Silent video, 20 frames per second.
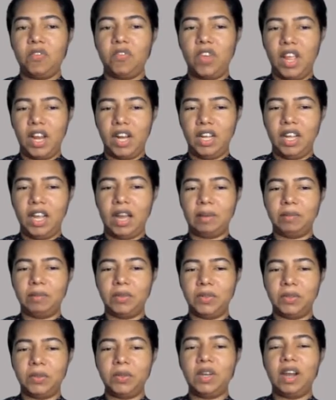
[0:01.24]

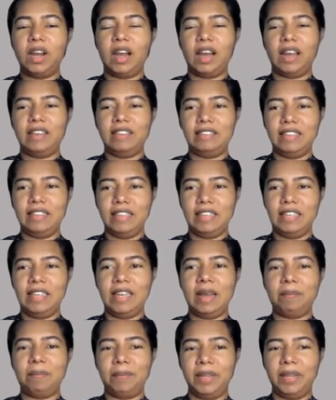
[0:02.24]
Welcome to ICT
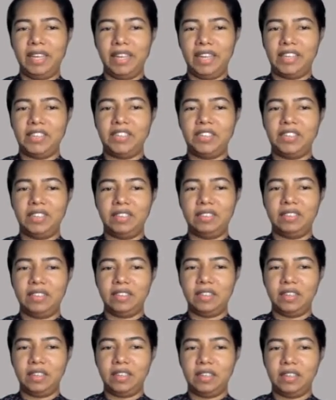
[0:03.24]
applications.
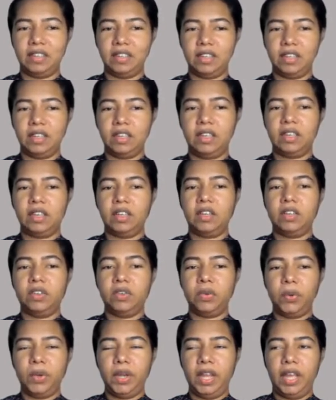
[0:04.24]

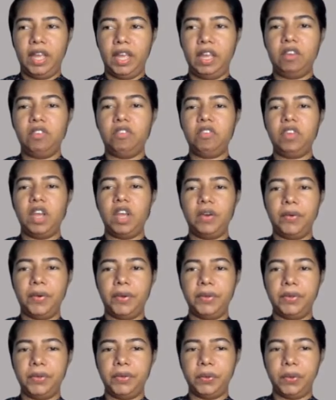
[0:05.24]
Today we are
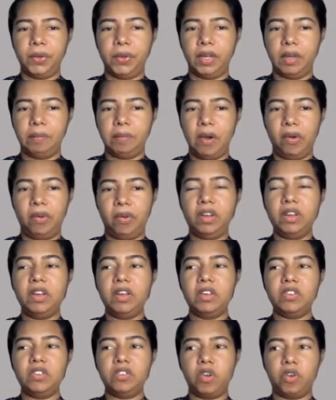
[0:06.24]
going to talk about
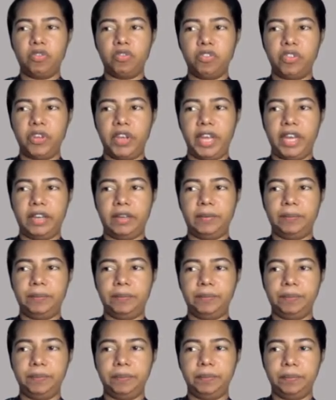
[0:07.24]
software.
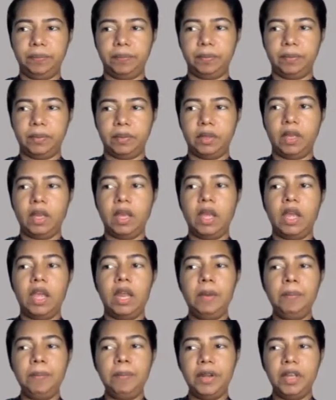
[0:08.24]

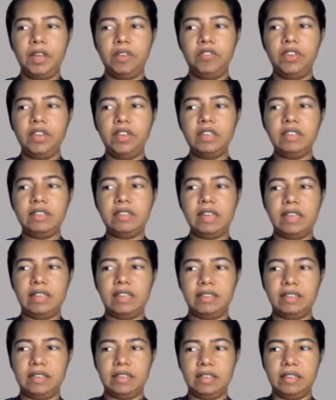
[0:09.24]
In previous
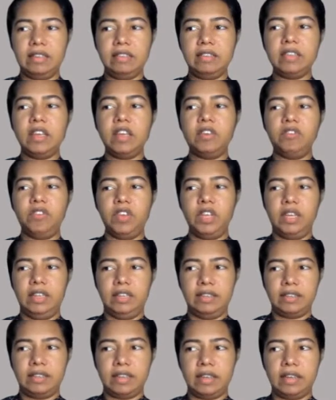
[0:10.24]
lessons, we
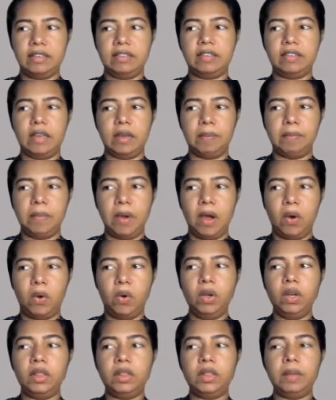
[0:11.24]
discussed
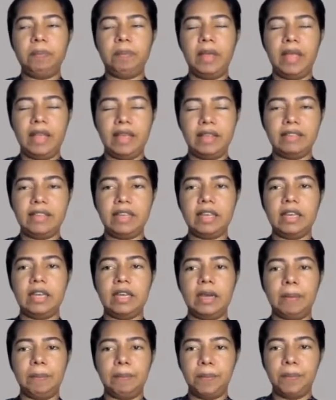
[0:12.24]
about the basic
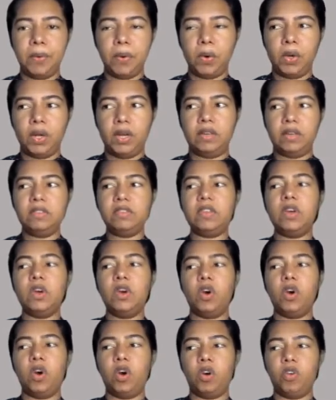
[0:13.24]
components
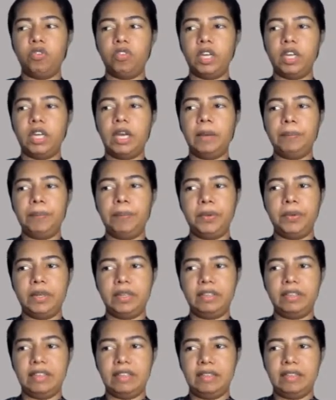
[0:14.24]
of a computer
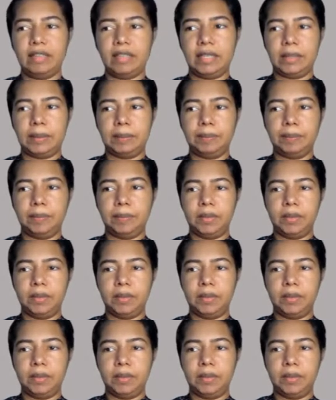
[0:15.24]
system.